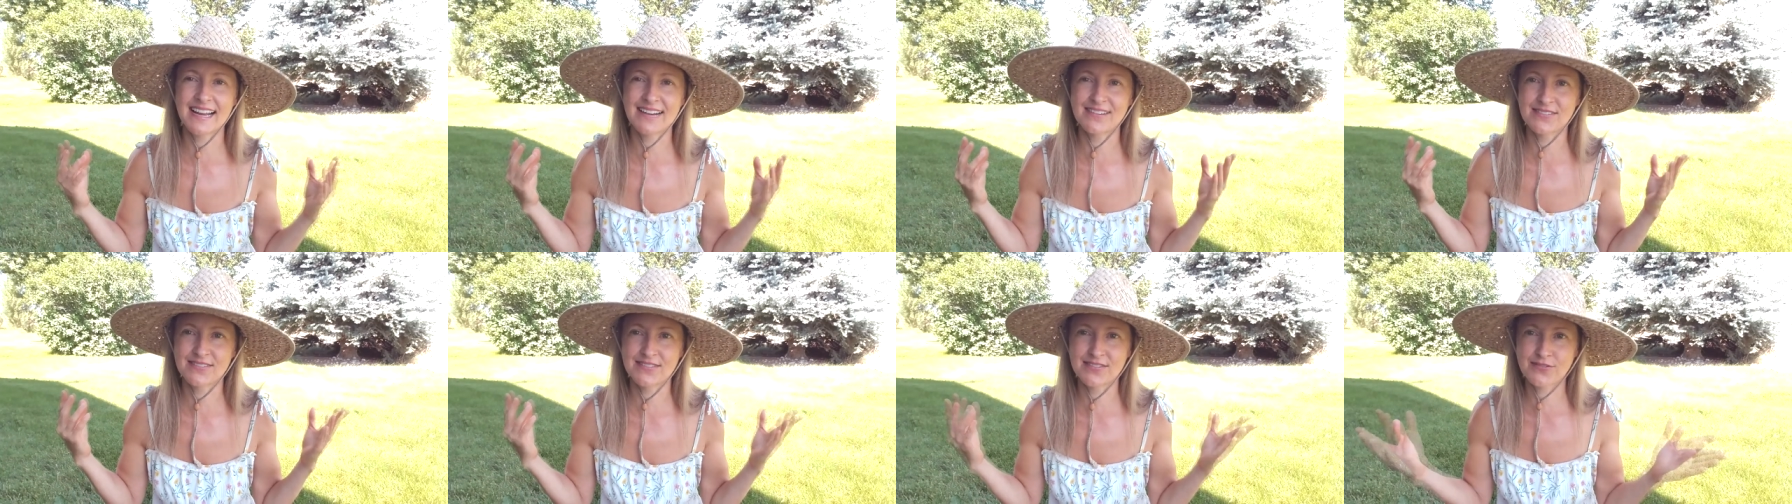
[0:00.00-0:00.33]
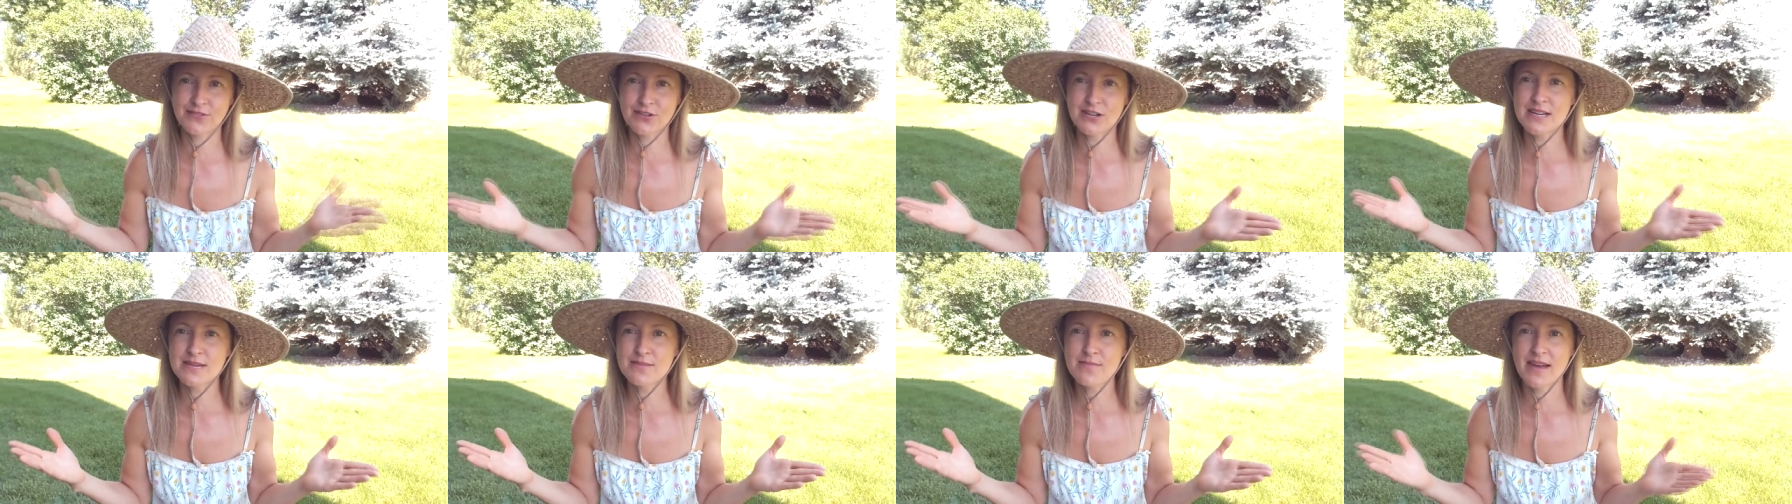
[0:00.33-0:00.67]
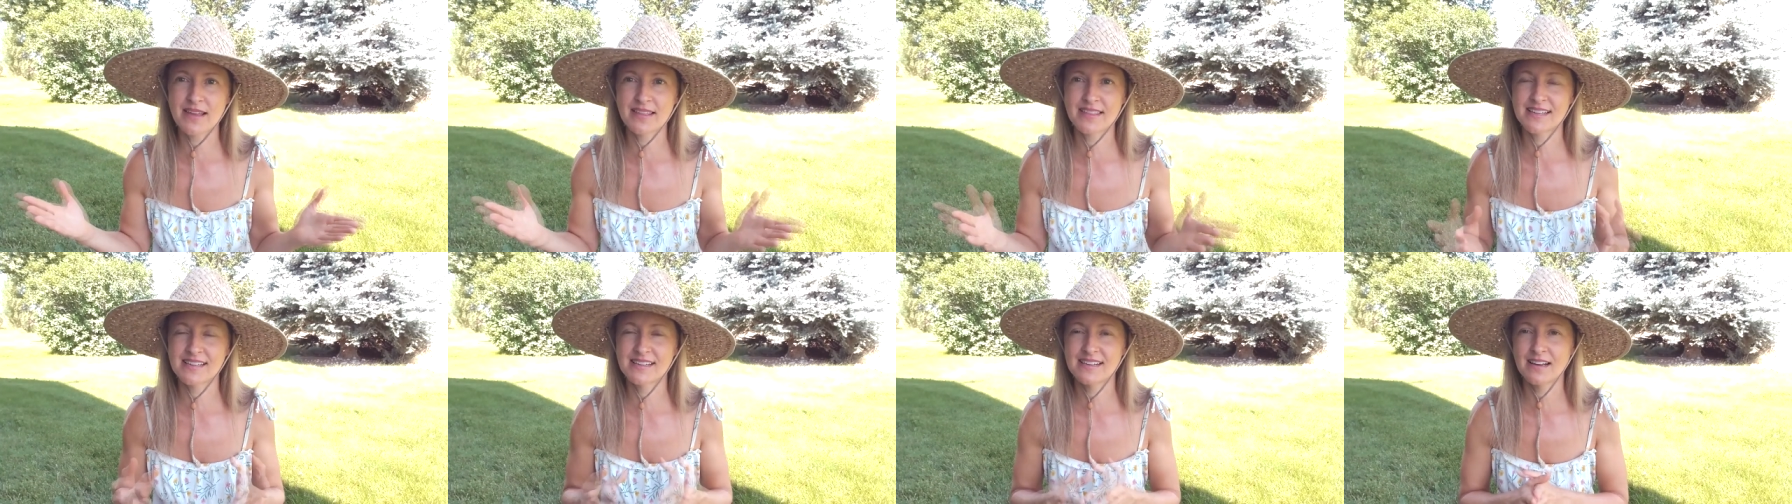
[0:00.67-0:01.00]
and free
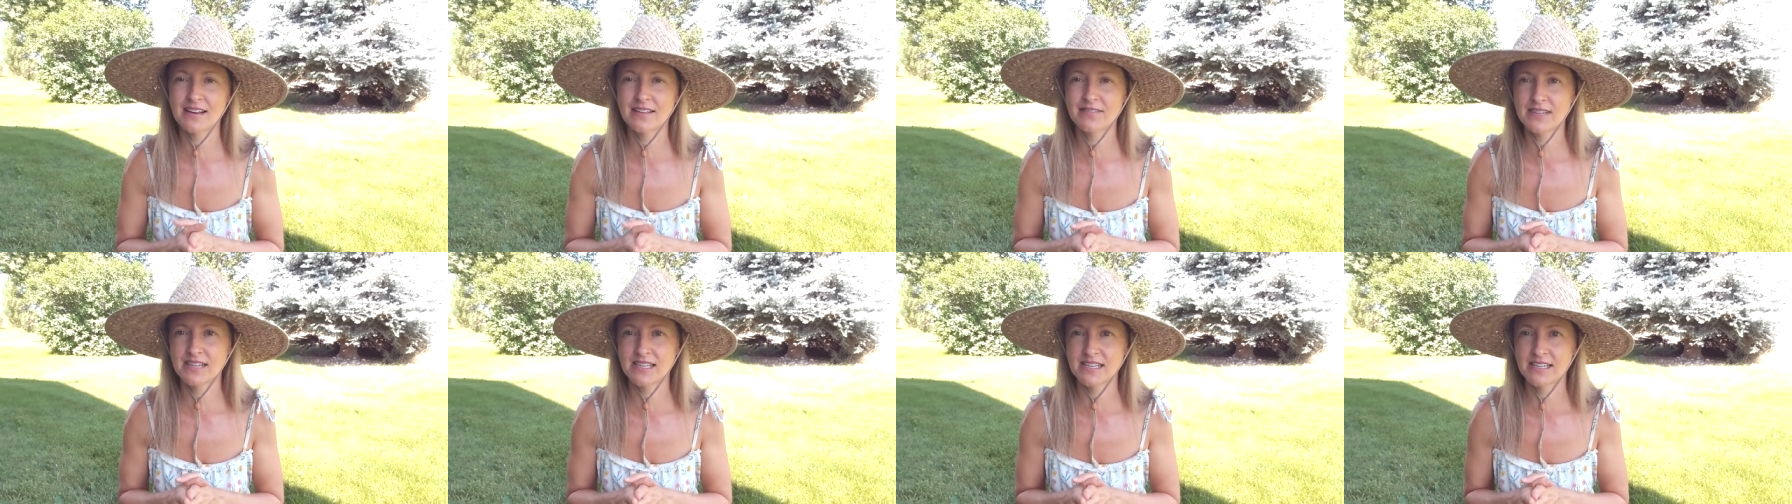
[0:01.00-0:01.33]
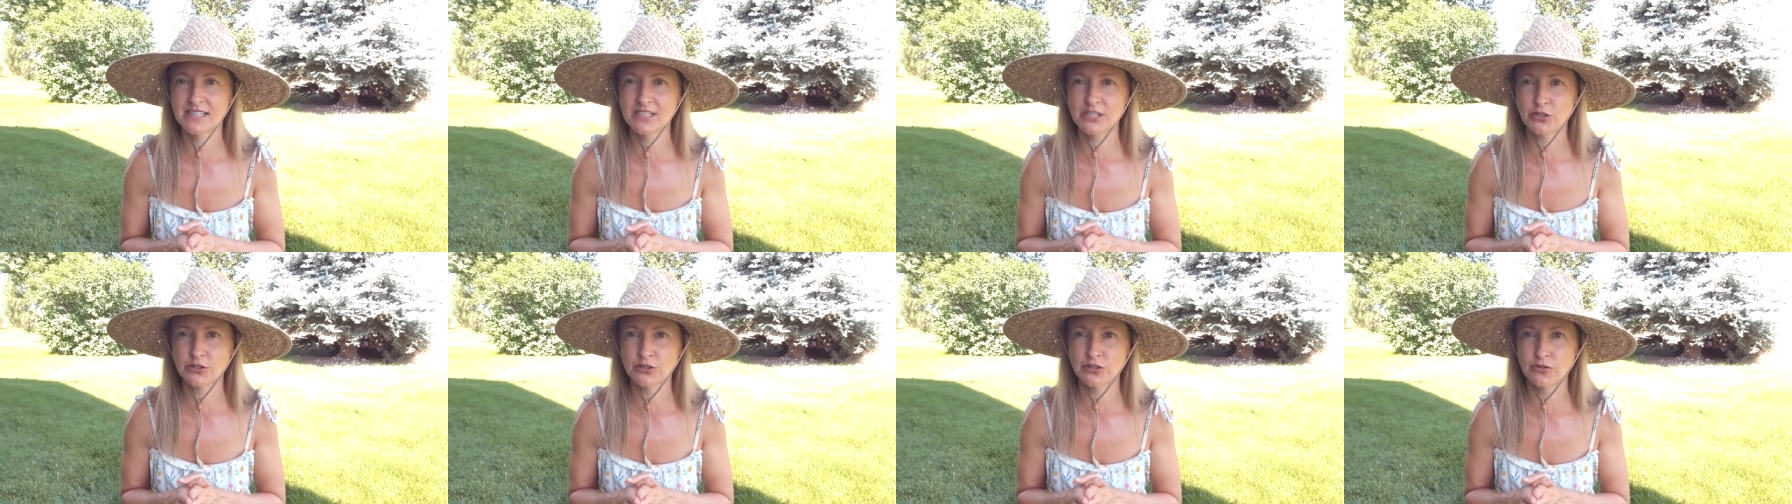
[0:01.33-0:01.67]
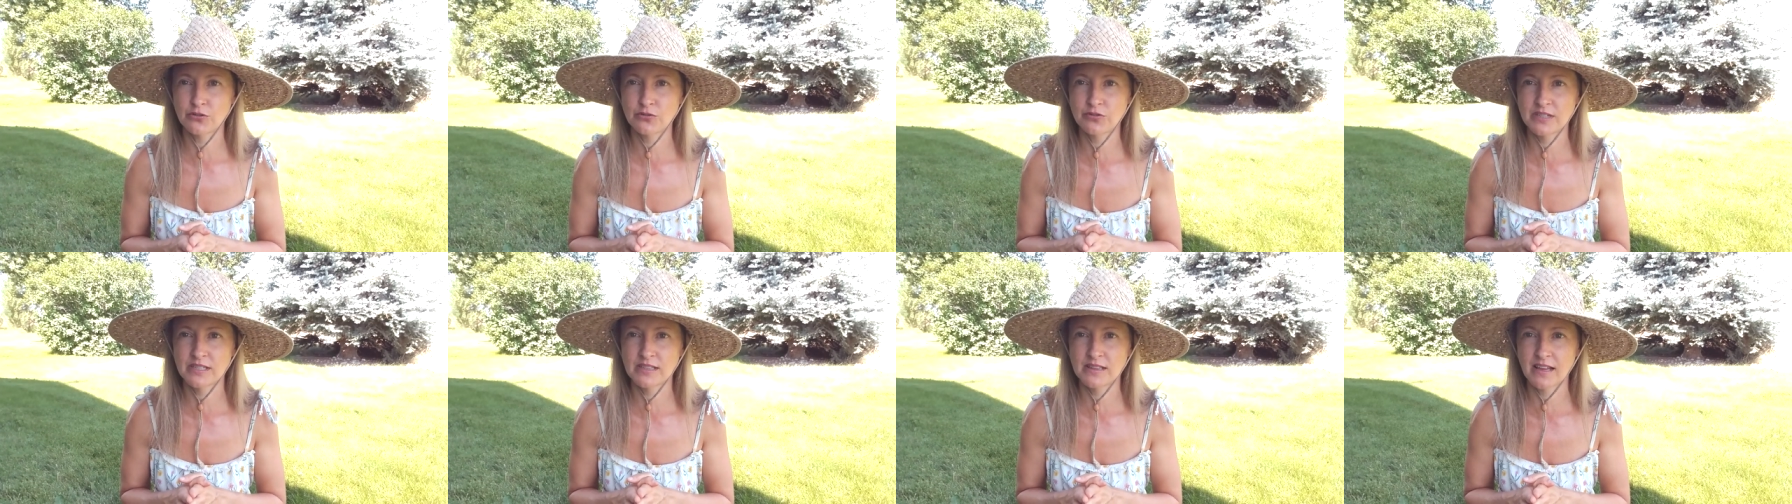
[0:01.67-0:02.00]
method of getting your
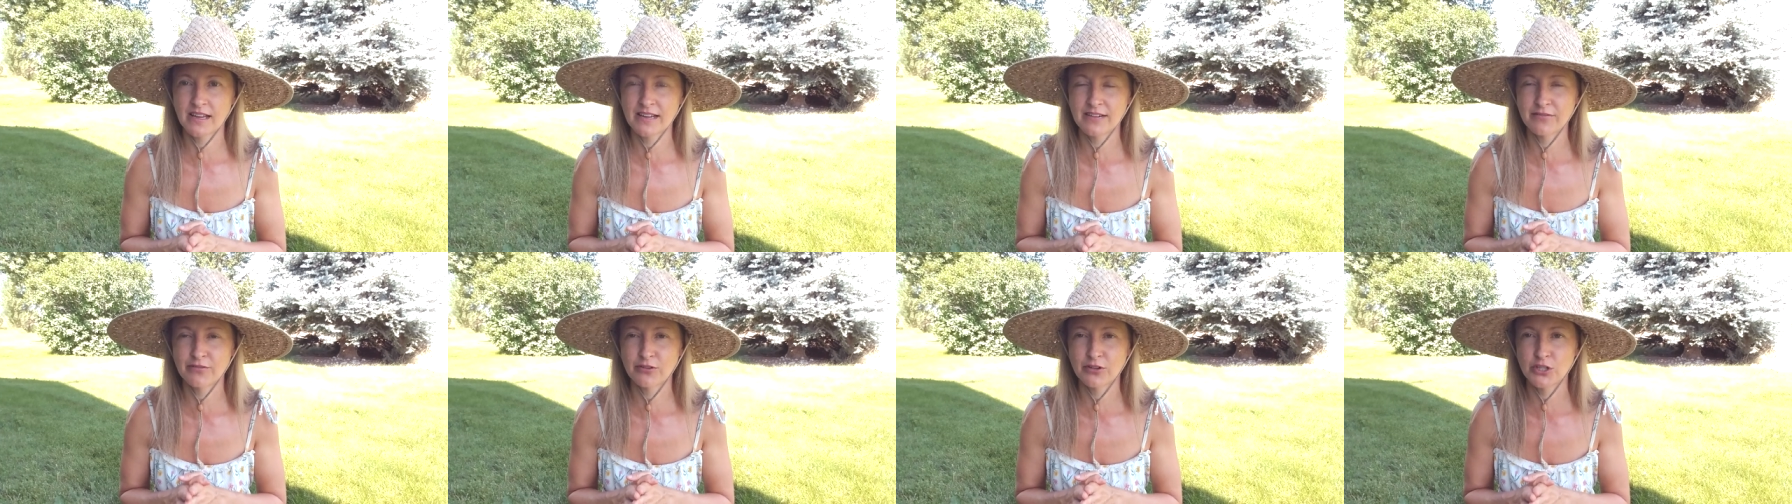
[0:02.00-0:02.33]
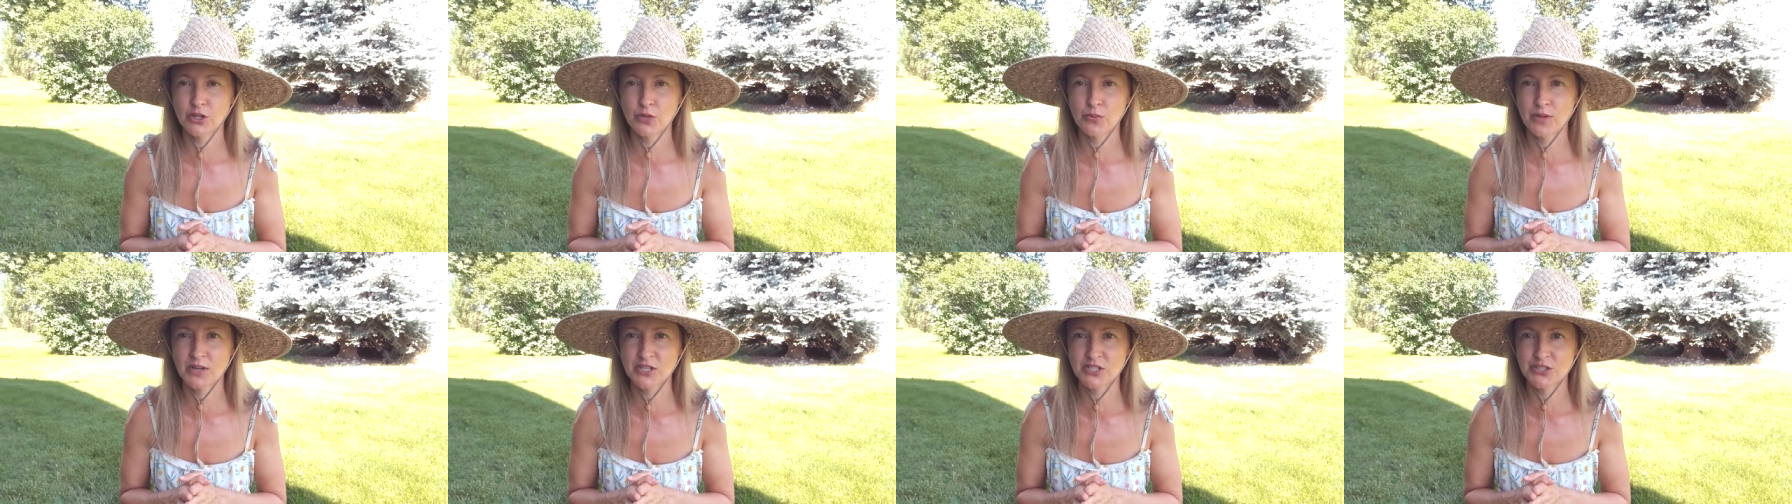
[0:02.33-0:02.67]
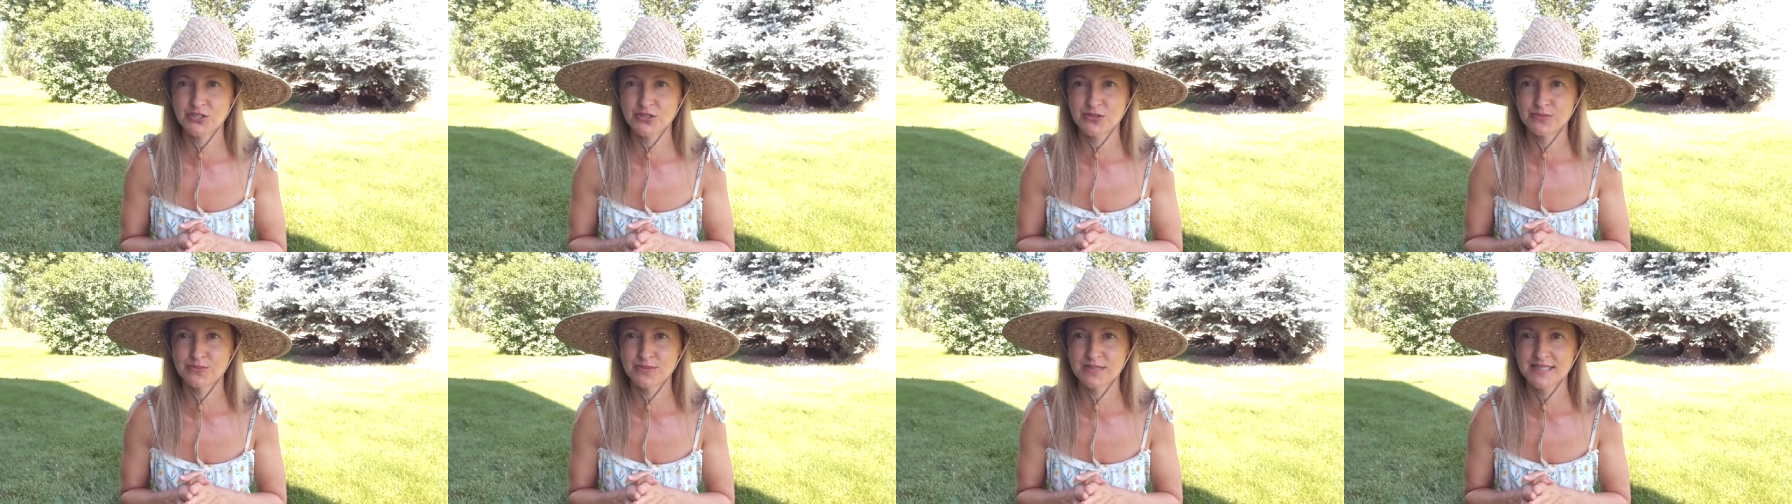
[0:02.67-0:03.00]
UV light for your
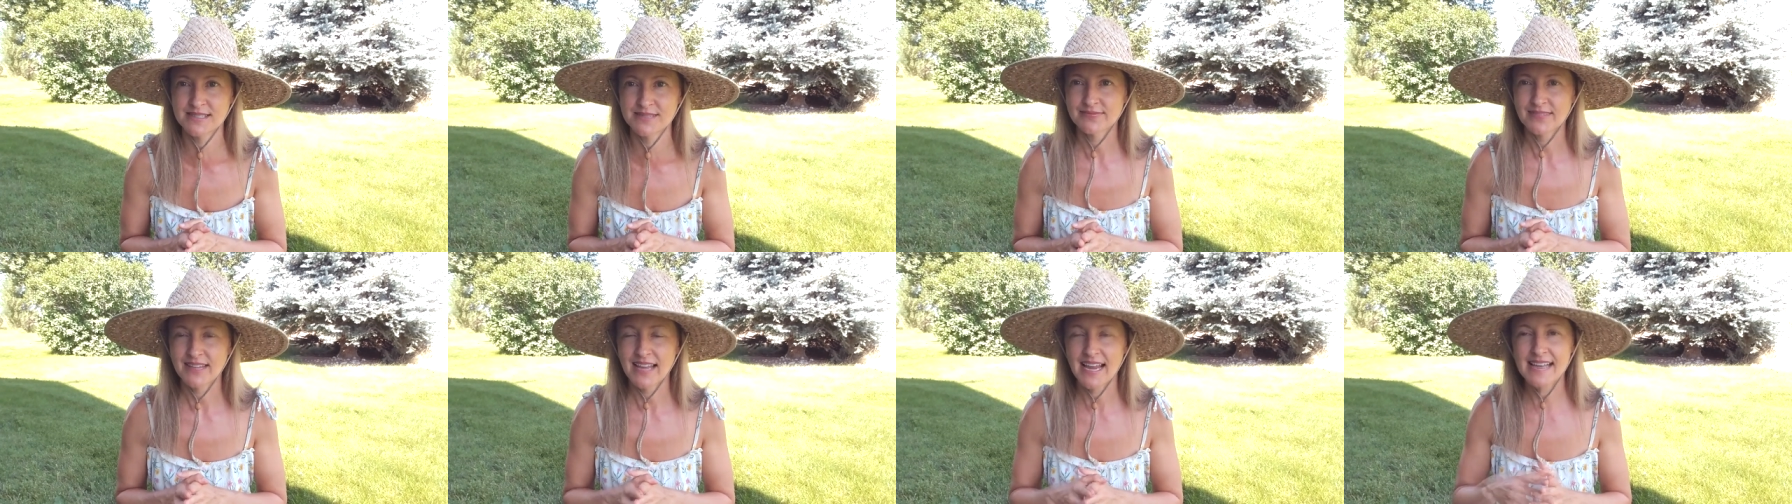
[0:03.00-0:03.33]
mushrooms